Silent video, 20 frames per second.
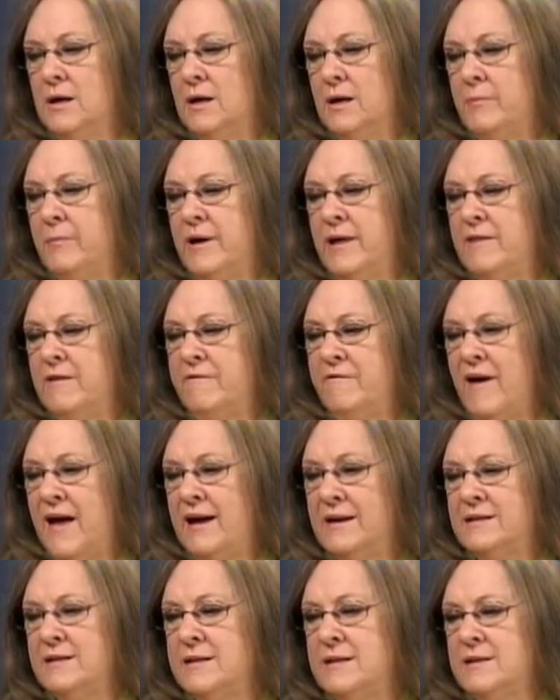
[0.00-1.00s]
But the
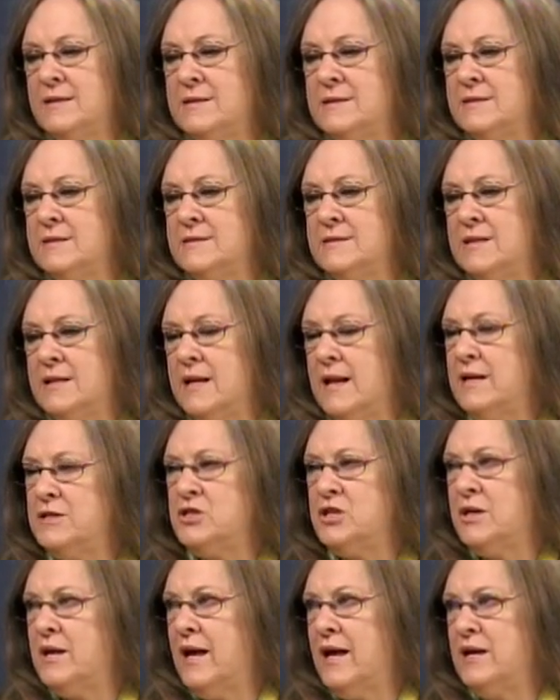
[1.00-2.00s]
fact is, is that
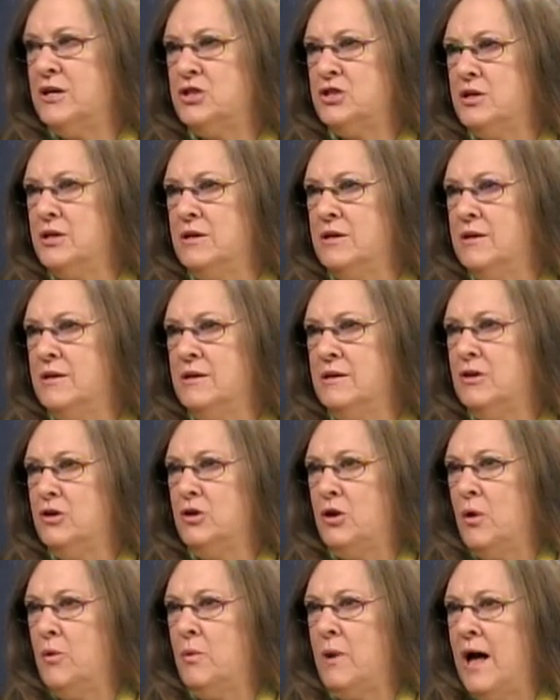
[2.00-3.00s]
education, you
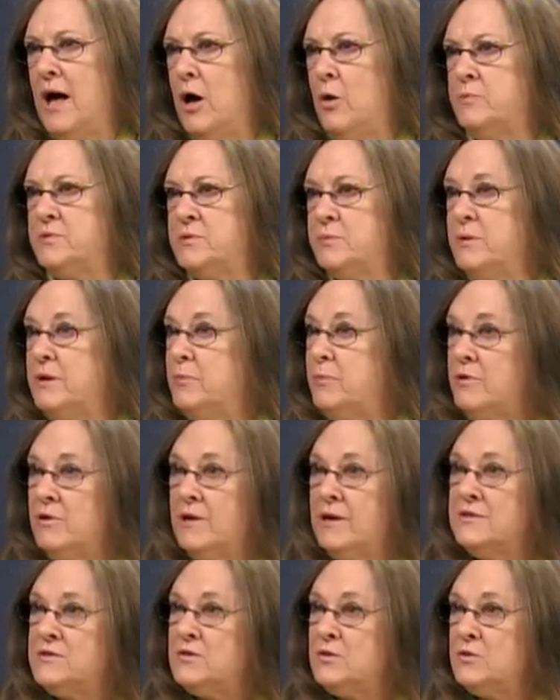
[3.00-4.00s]
know, helps people
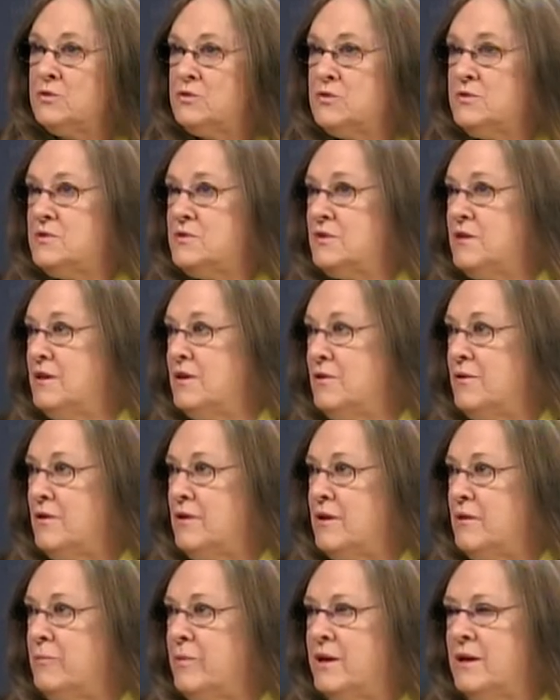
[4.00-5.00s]
on Social
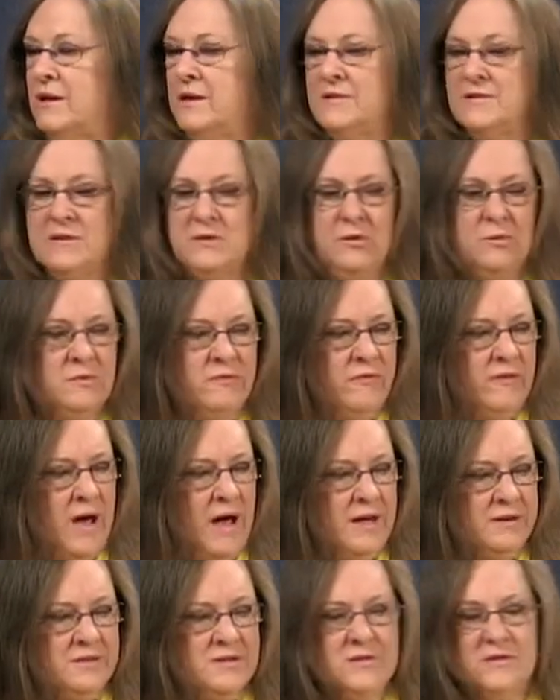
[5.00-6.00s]
Security because you've
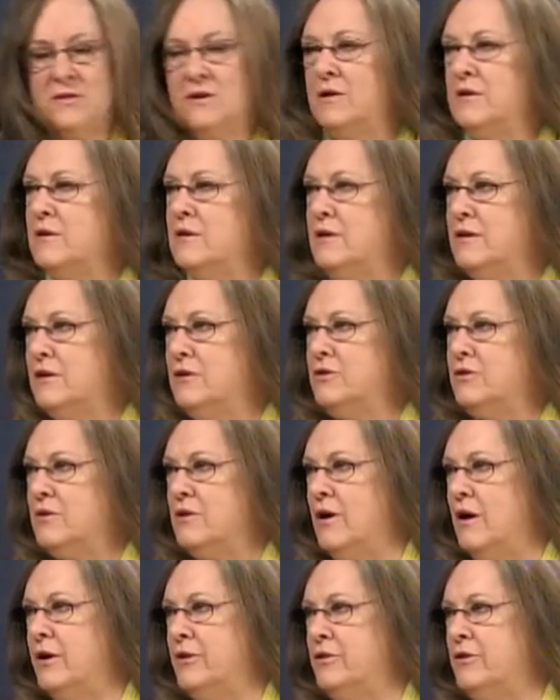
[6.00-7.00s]
got to start in
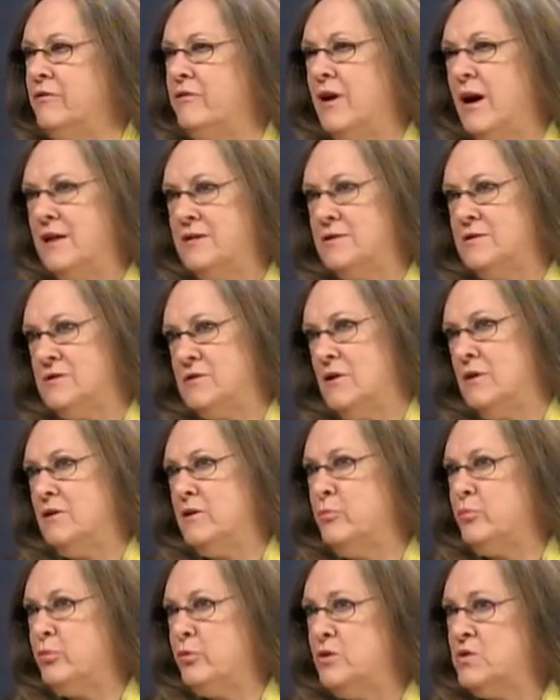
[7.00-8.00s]
kindergarten, you've got to start in
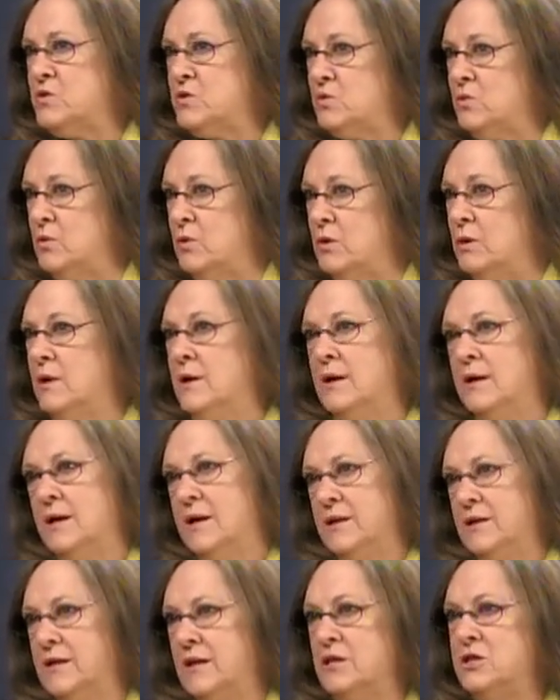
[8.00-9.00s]
preschool,
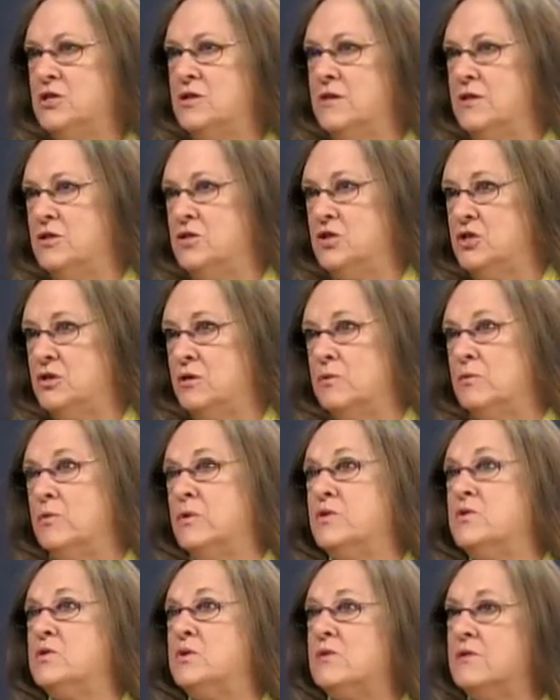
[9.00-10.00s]
teach these children
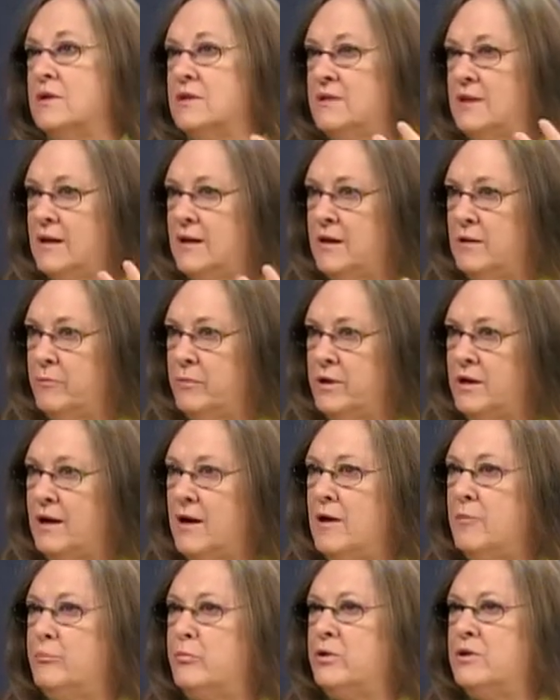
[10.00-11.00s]
so that they can
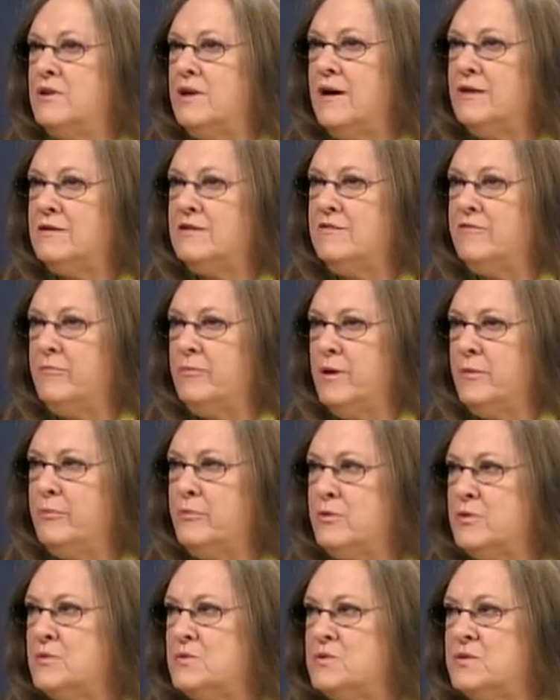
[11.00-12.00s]
become productive
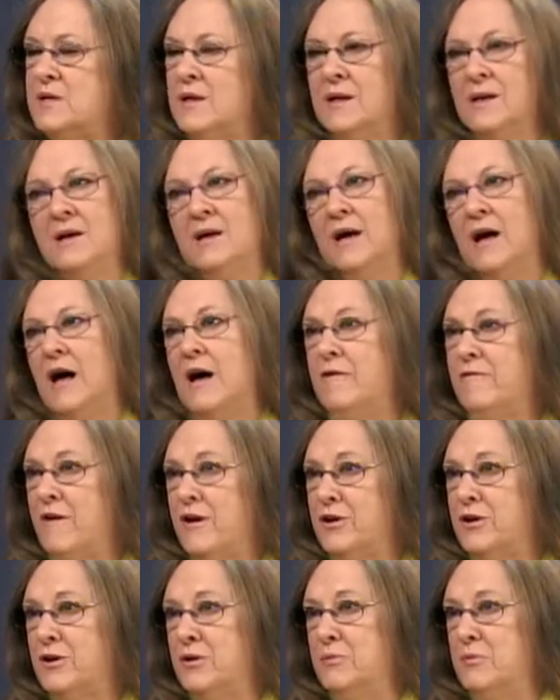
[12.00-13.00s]
members yes. of our
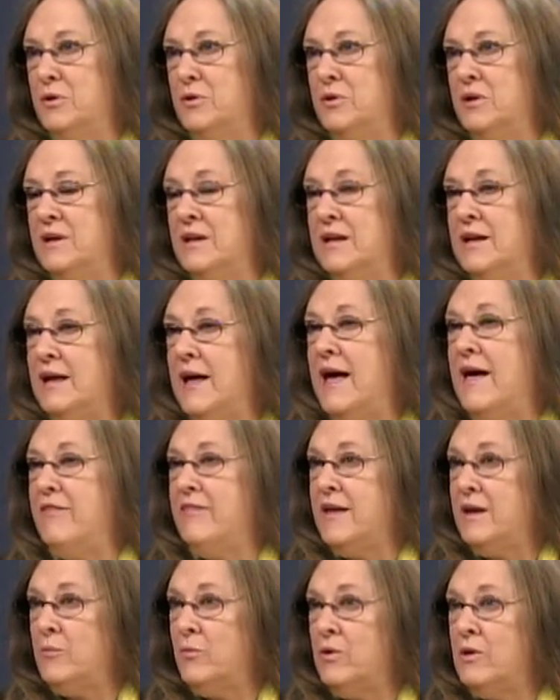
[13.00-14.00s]
community and
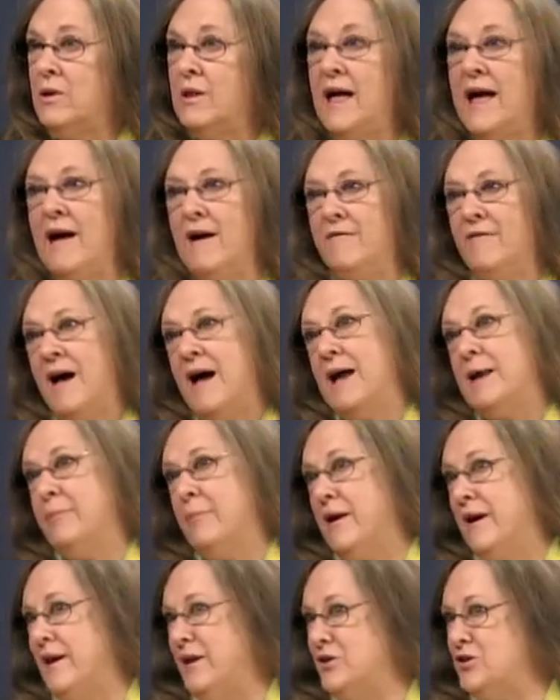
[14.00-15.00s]
they will have
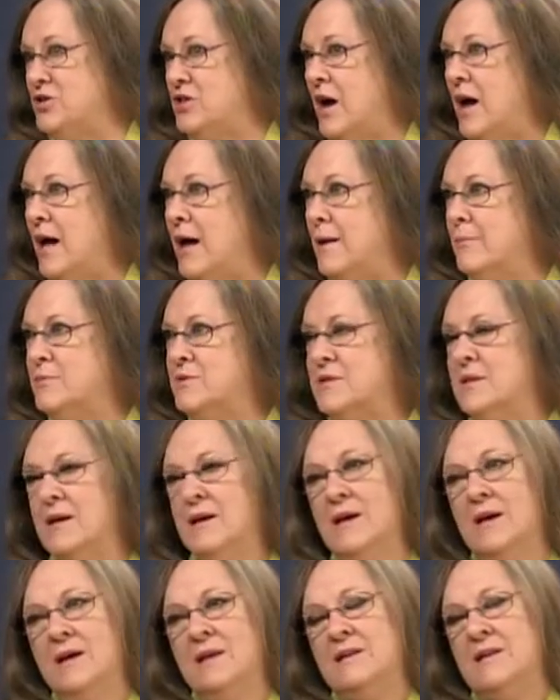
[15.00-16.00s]
high-paying jobs mm-hmm.